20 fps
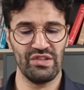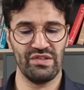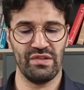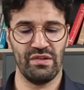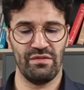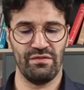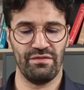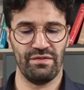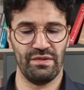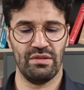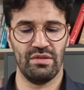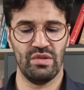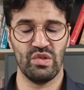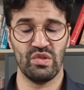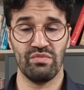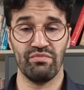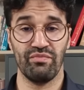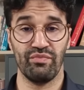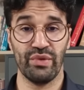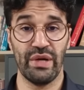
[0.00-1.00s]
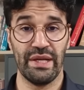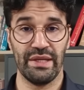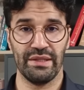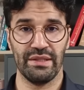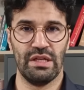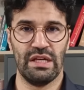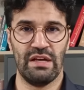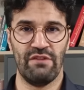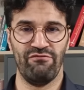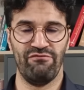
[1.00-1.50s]
of this bread
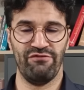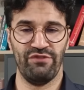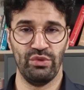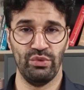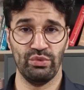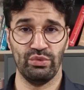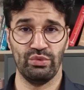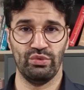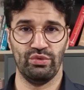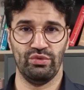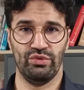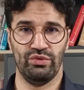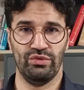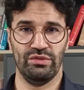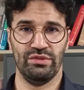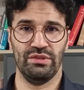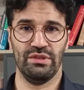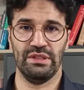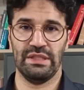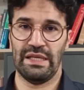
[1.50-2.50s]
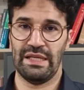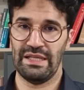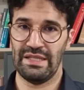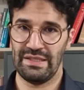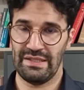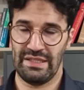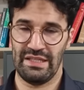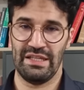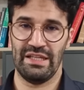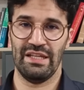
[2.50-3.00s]
and food that
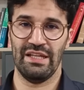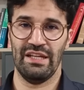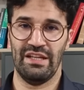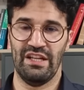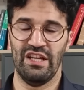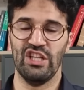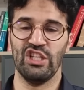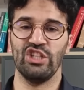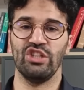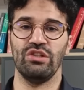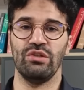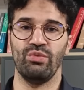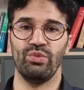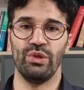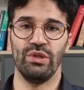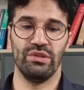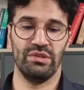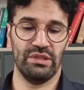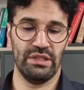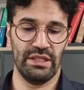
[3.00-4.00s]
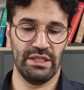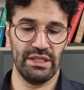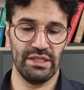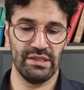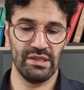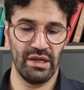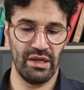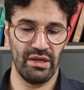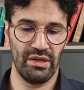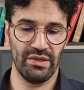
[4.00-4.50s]
is the worldly
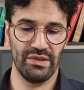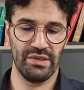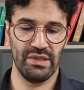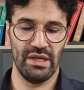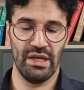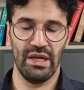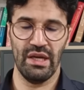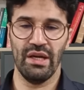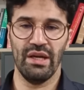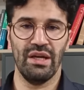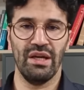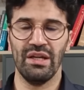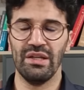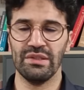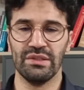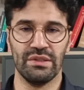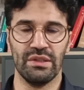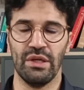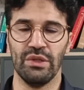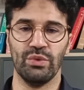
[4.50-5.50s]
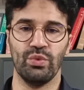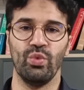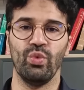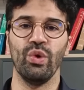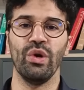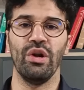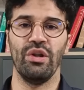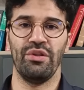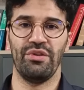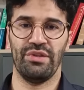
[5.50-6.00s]
desires it is not
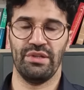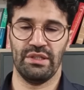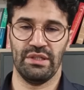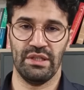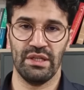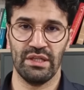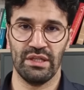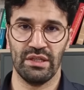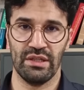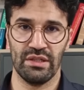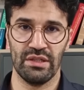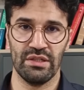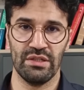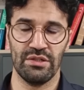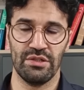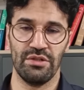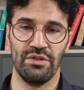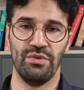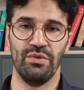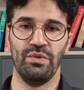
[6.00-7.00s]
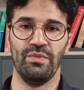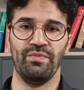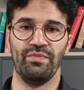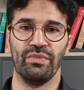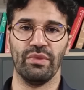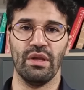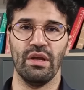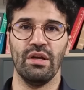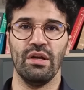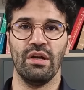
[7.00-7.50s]
worth getting into
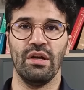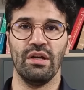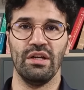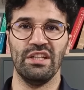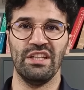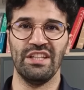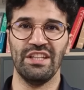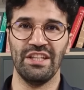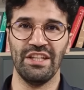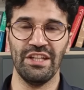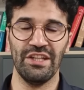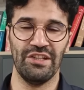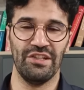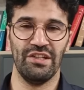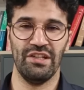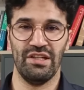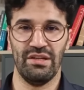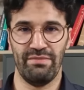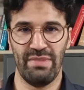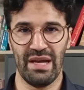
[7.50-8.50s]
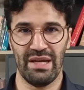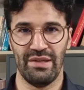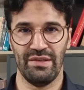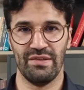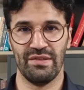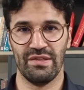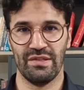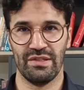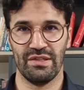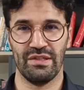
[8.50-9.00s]
heated
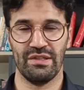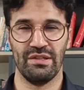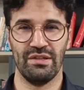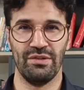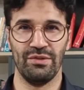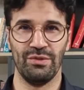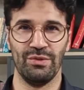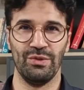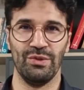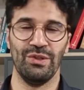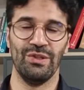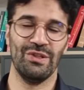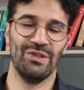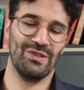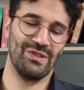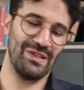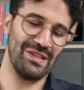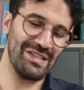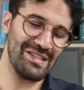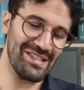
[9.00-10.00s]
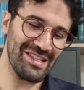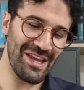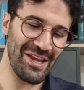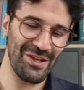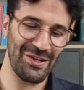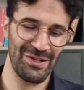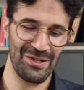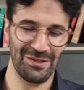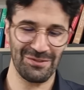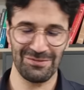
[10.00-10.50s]
debates he's
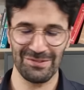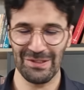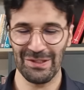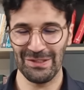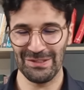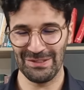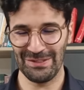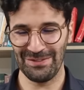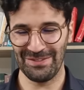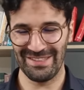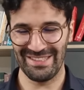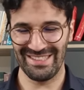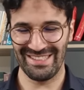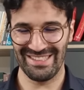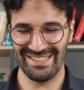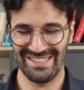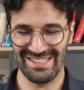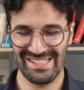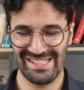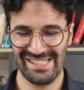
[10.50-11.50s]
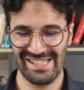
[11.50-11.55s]
disdaining philosophers in this